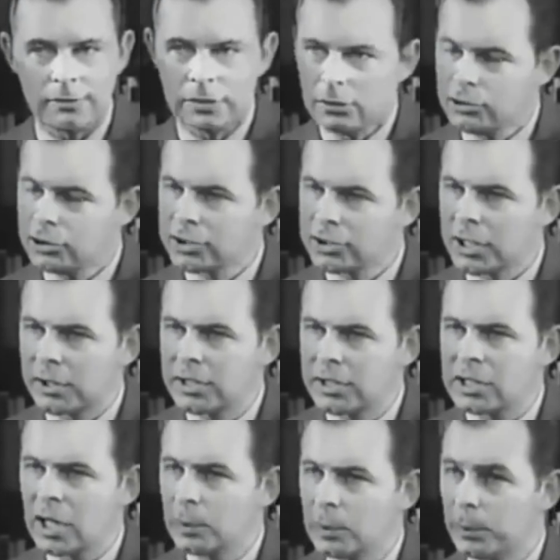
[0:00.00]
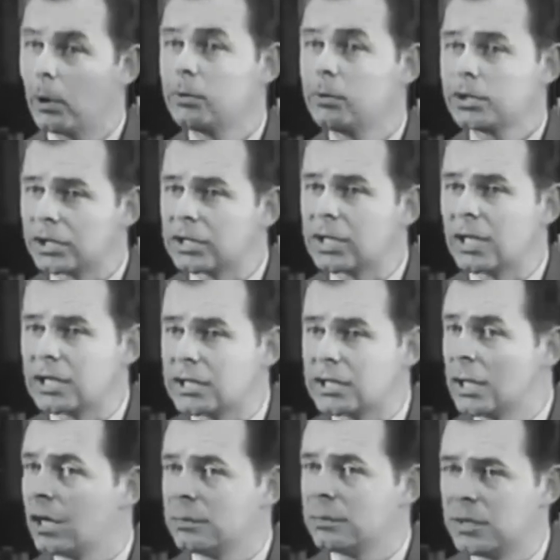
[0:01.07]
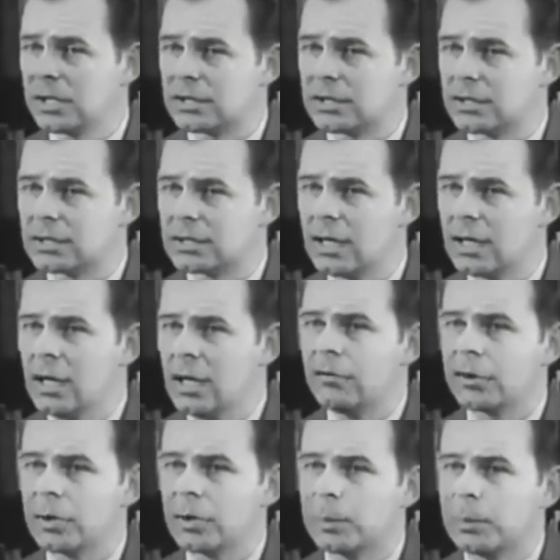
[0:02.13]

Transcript: Revolutionaries posing as non-militants